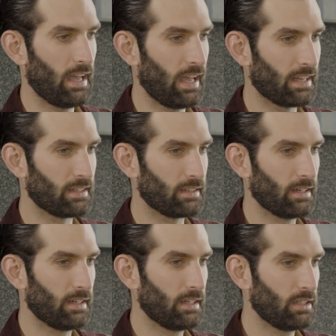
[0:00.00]
And
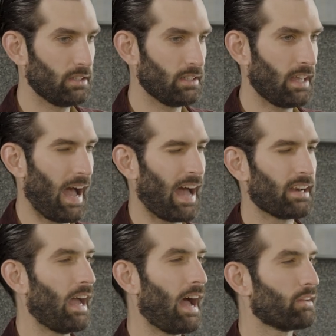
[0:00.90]

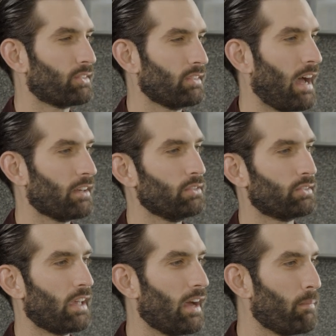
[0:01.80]
how do you
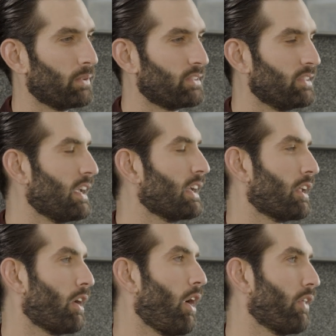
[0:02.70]
stay up to date
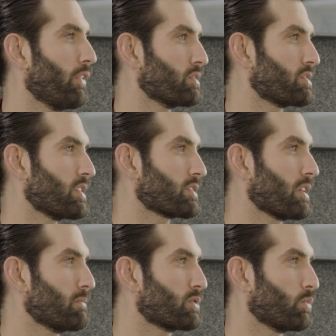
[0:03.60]
on all those
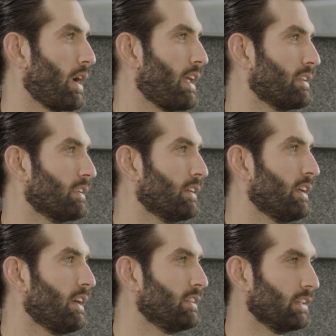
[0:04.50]
systems when
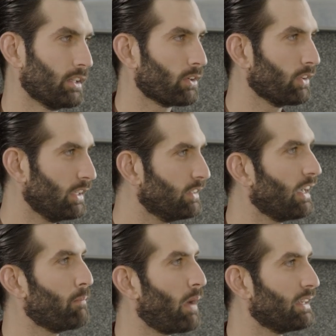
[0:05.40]
literally
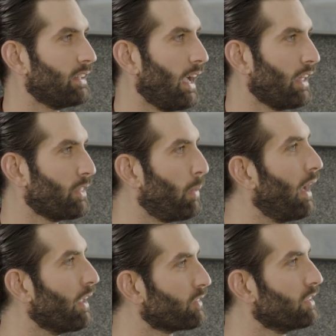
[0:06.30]
day by day the
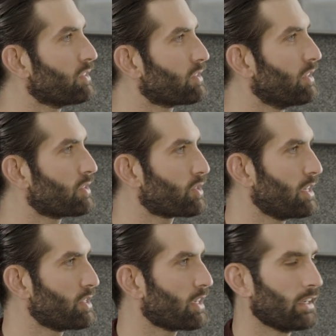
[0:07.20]
policy is
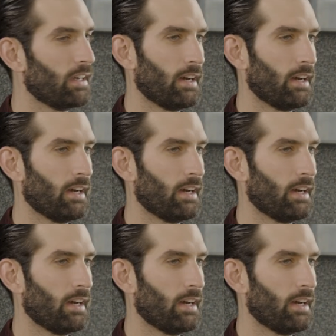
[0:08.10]
changing?